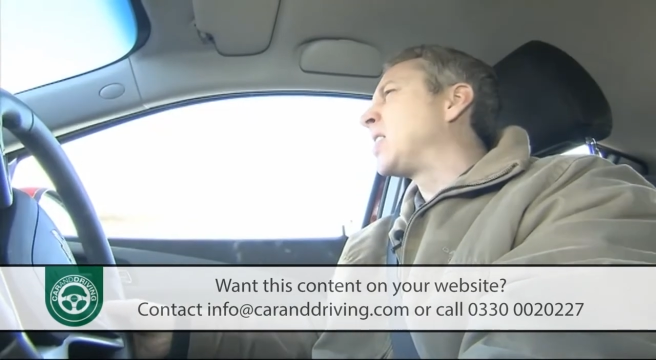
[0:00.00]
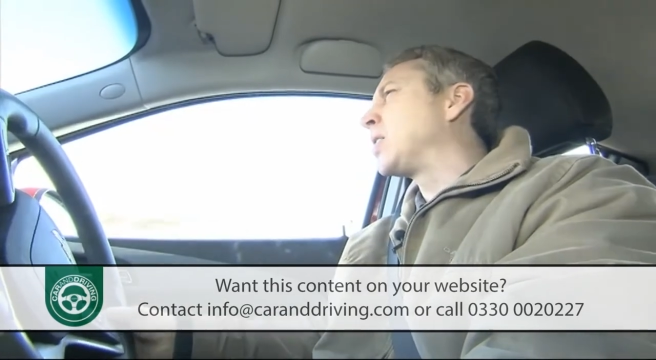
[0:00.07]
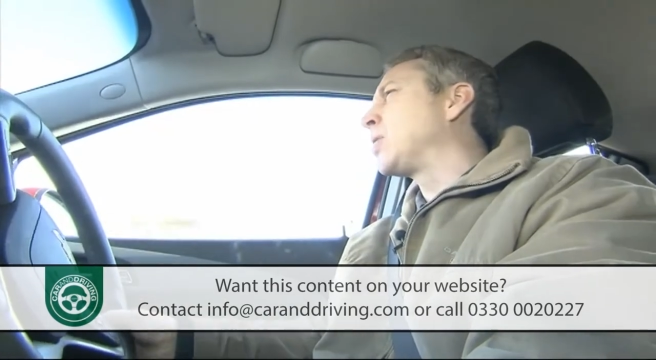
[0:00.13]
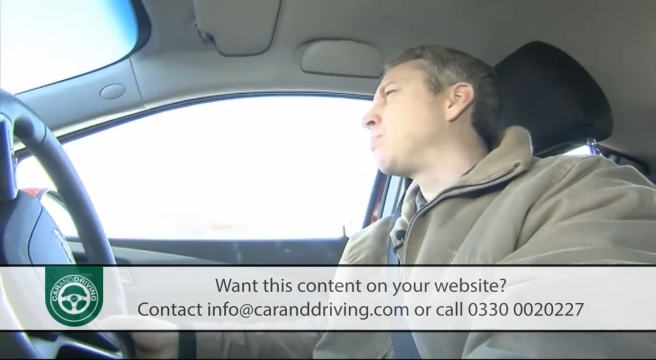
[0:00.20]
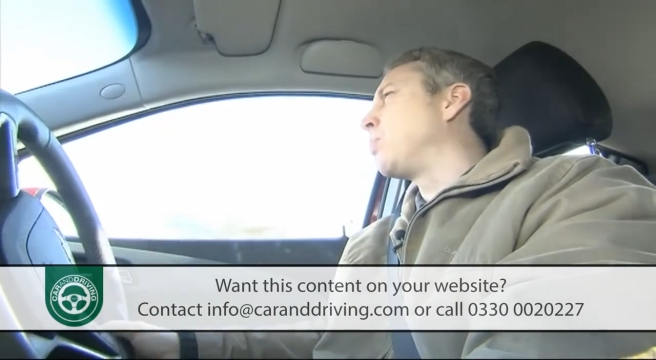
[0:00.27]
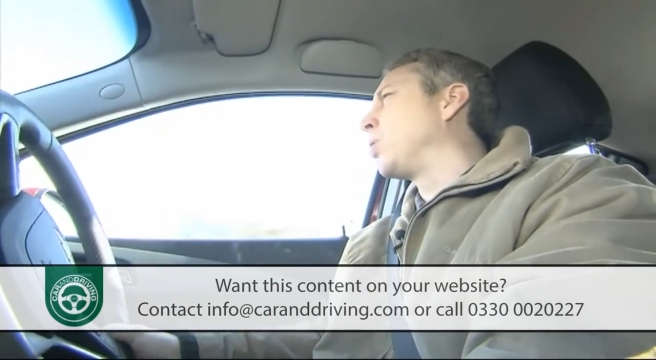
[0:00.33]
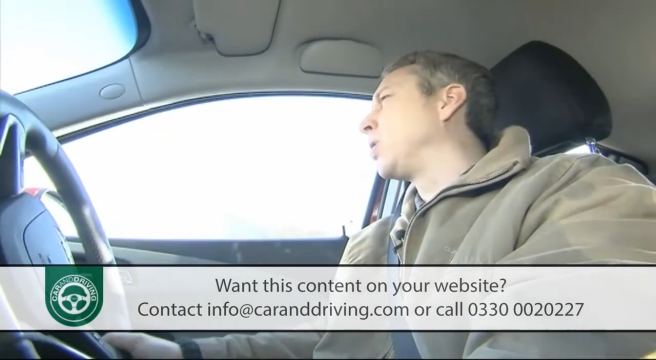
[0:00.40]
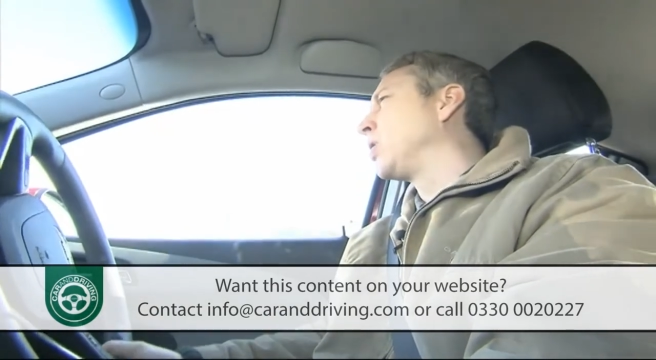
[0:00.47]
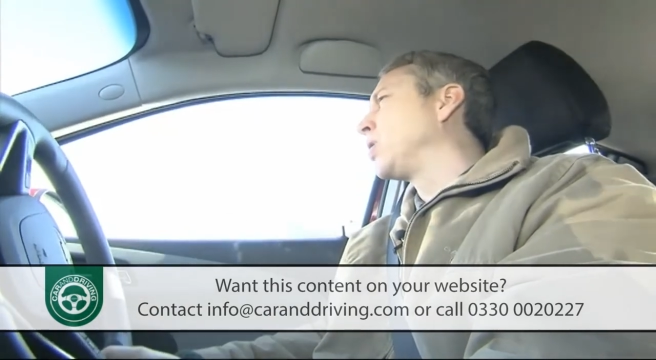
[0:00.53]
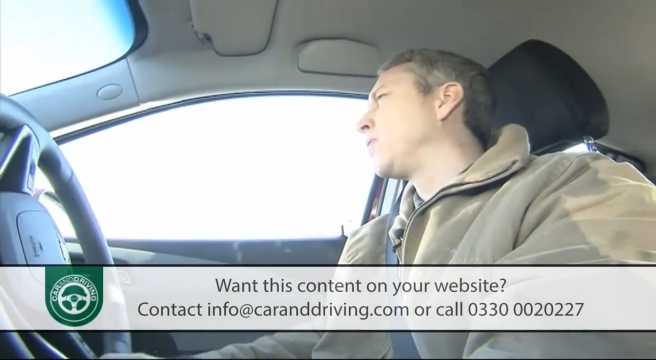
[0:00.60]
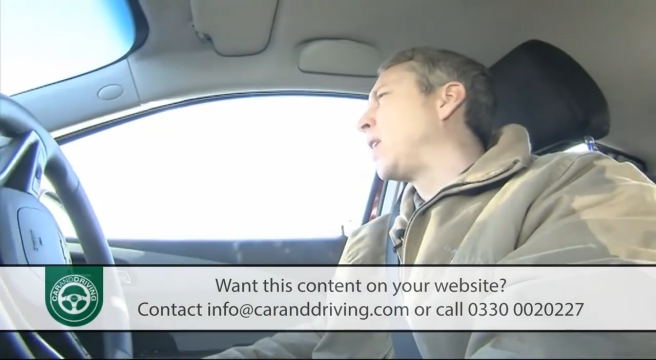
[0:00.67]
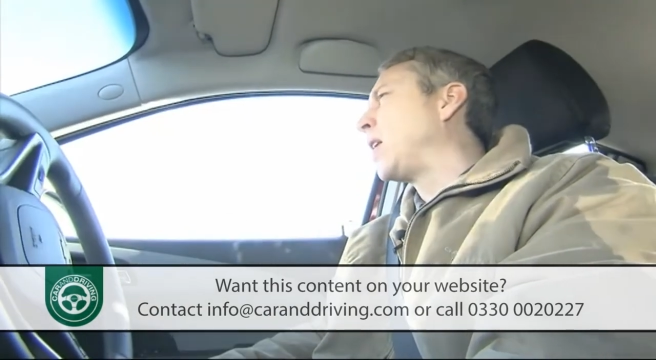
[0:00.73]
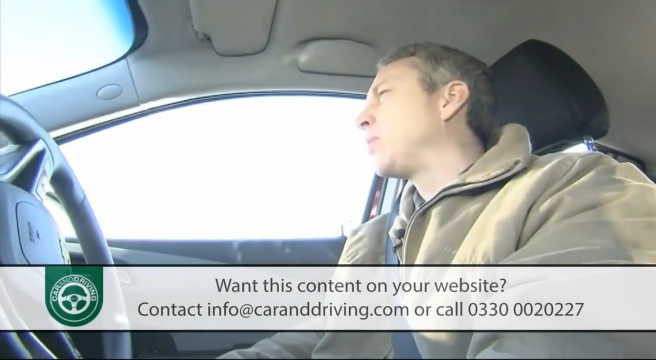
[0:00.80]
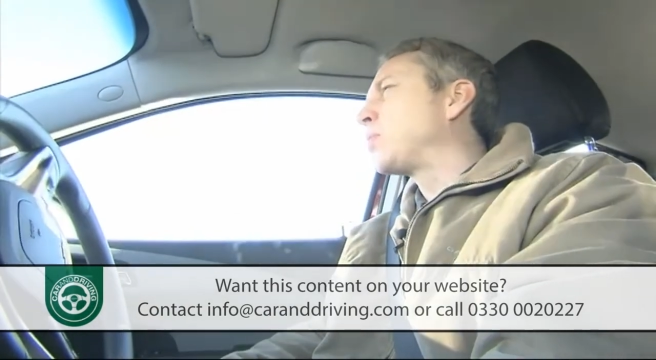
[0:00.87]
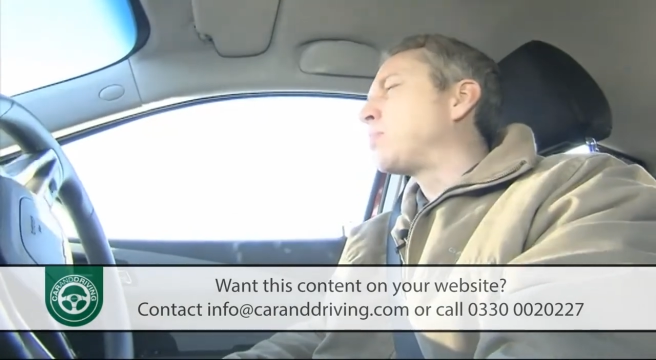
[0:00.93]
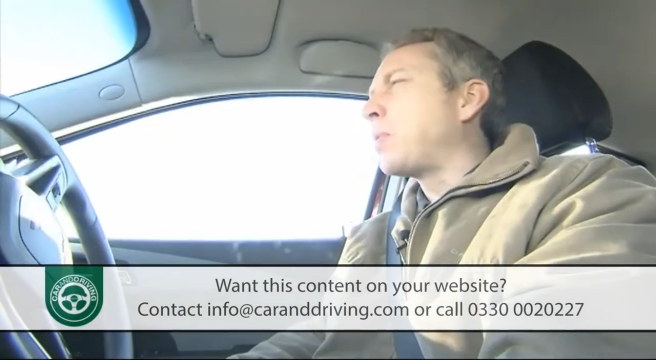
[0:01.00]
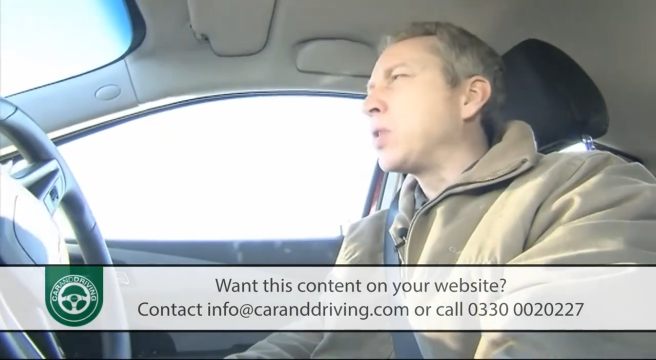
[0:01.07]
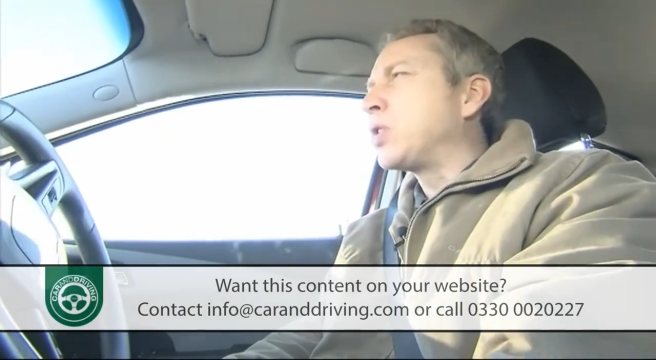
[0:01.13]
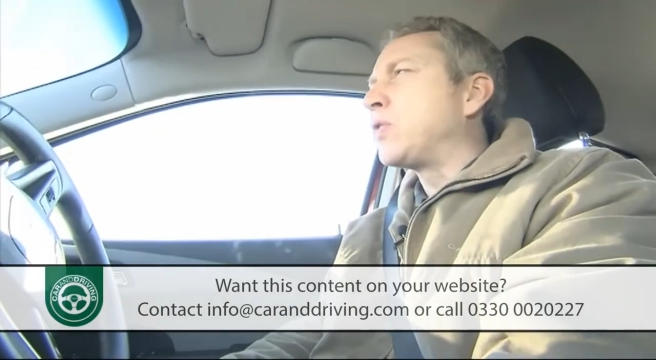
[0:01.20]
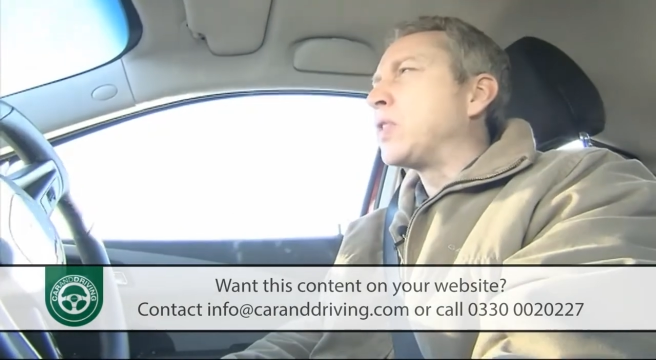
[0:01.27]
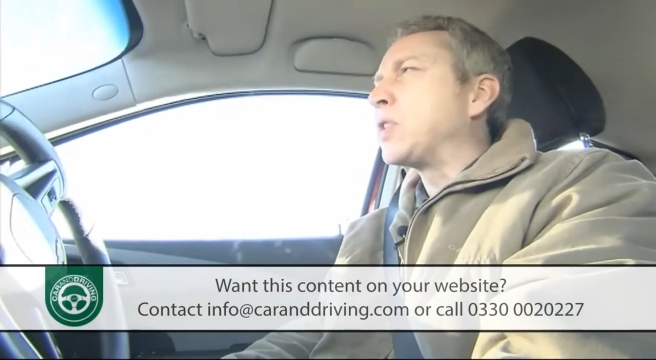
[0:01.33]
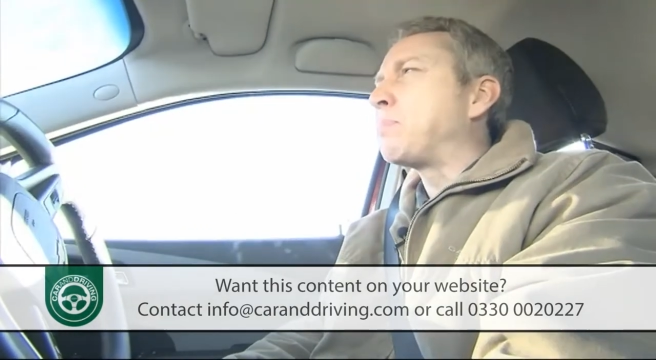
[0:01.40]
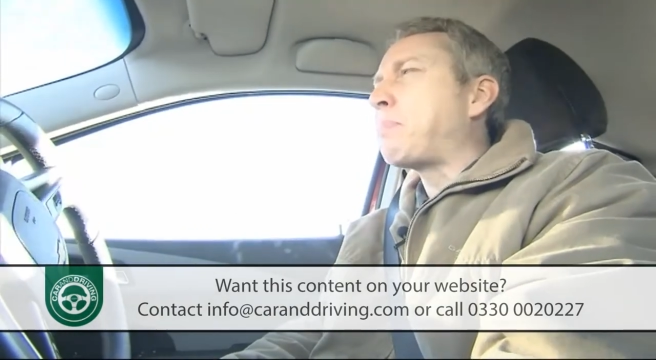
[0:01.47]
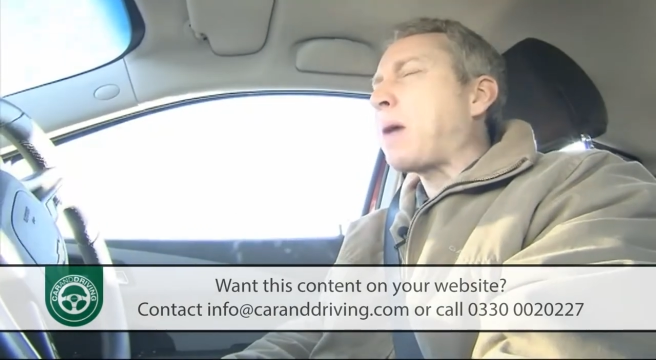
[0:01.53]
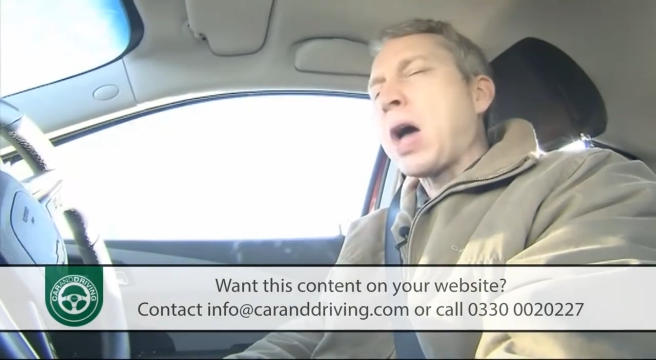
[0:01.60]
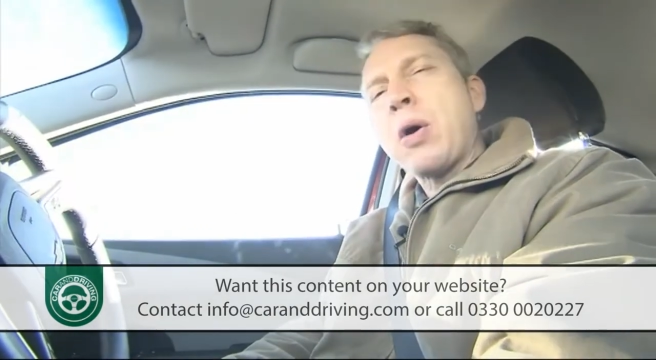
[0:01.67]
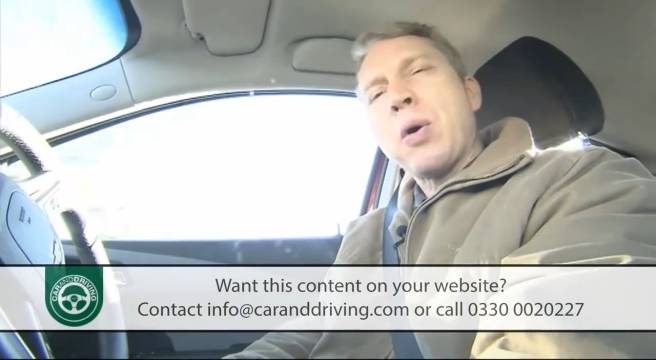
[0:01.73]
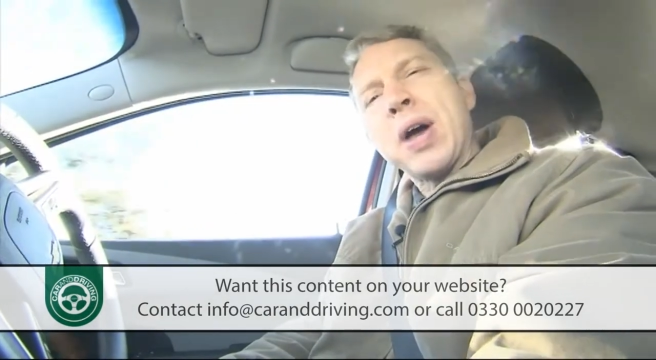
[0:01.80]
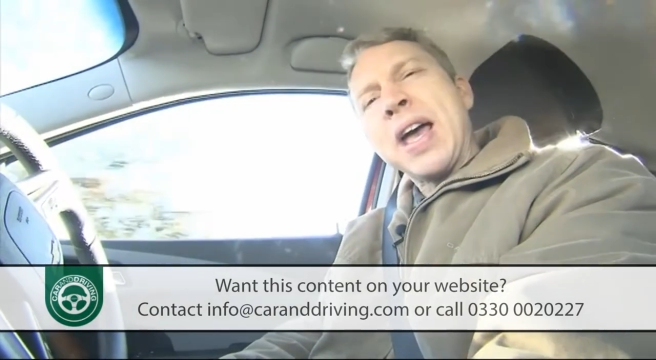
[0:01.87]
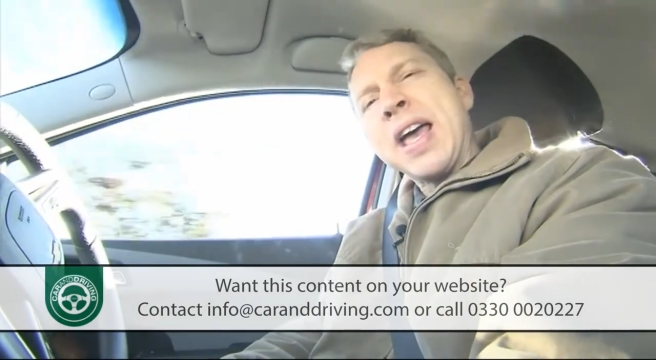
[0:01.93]
this model develops most of its
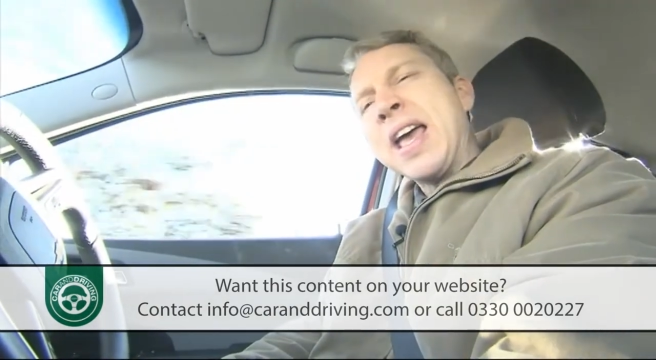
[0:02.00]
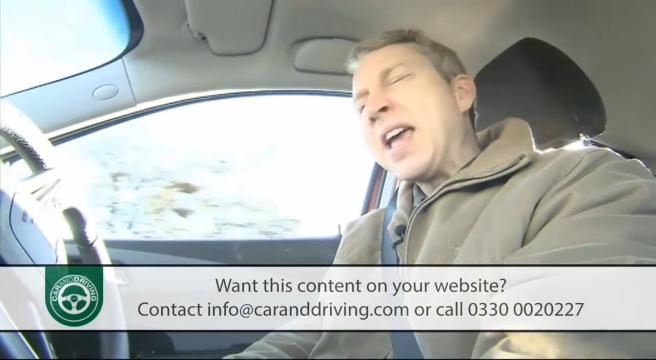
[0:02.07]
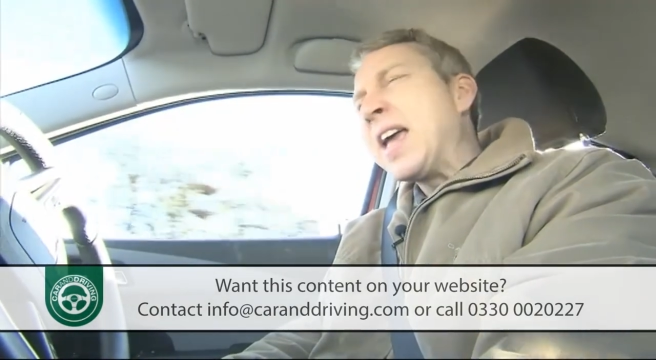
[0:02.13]
power